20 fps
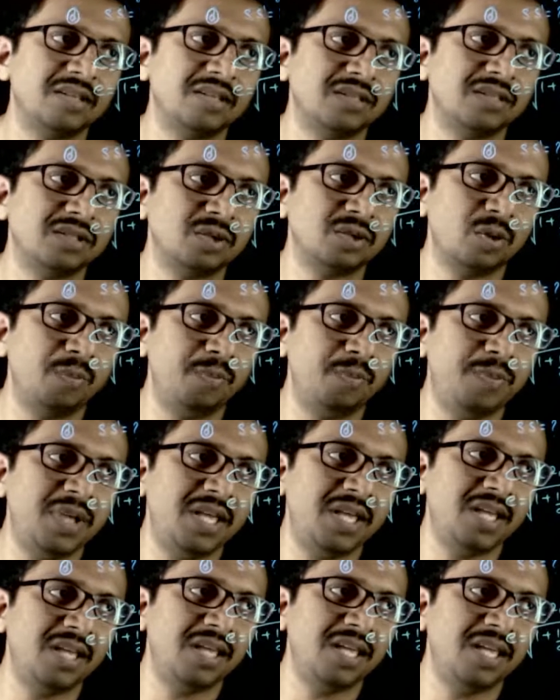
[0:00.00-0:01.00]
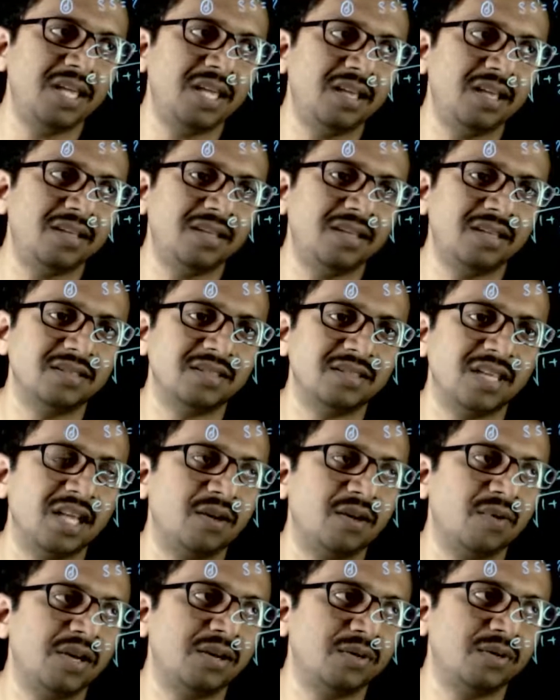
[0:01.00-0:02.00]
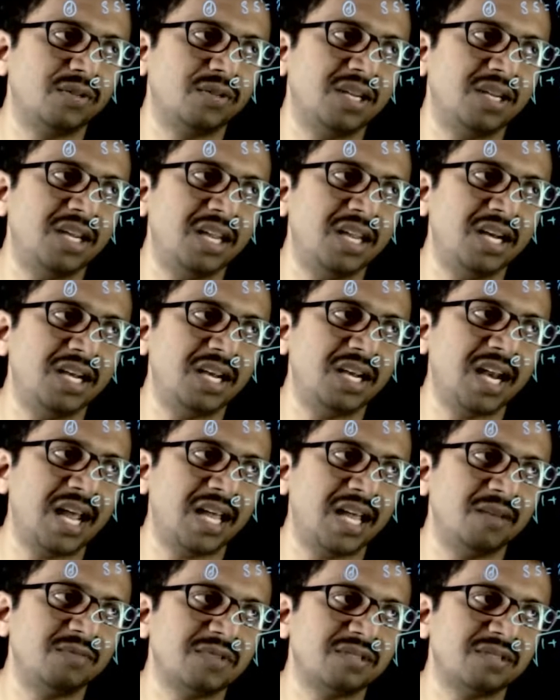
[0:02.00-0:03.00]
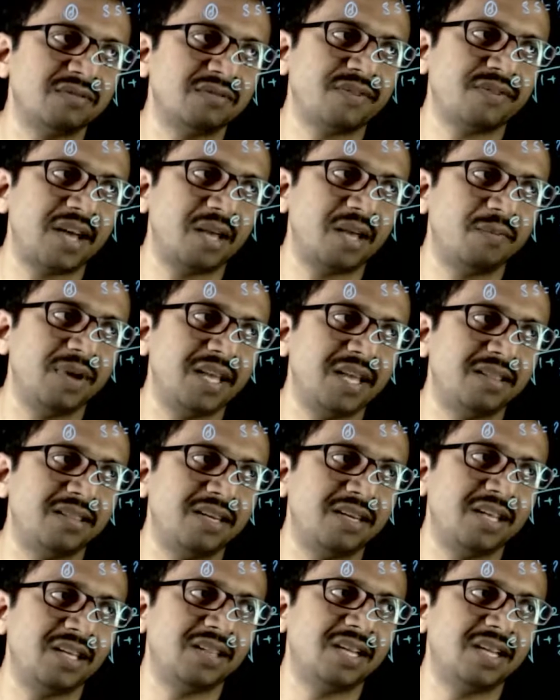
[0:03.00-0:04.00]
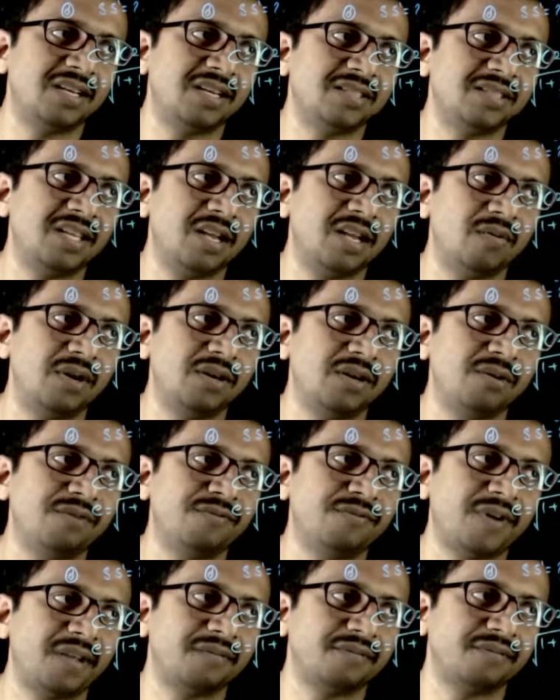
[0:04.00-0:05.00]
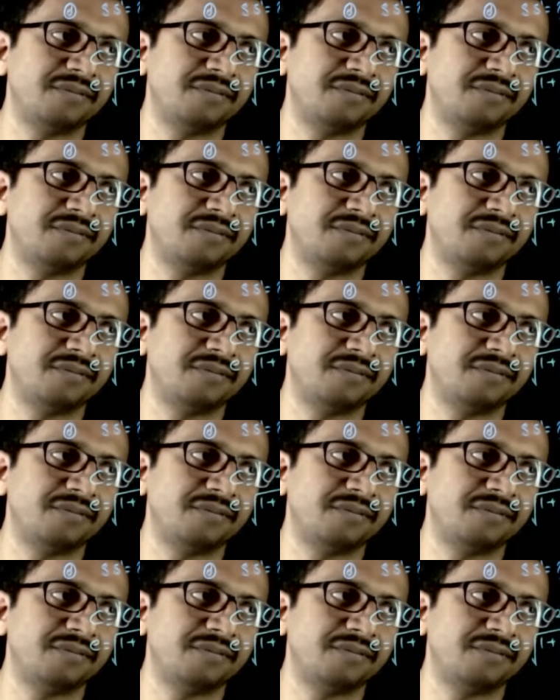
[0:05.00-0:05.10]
So, B E is equal to three times five by three, that is equal to five.